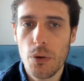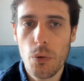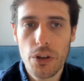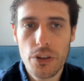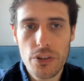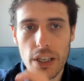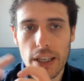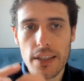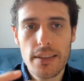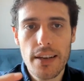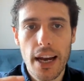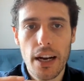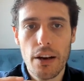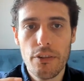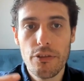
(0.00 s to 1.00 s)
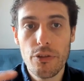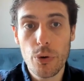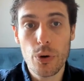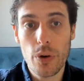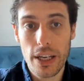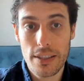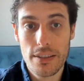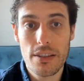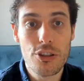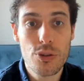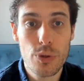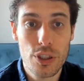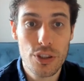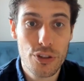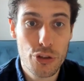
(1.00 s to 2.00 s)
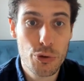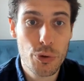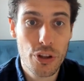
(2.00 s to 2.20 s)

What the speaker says: What's the container for your essence to exist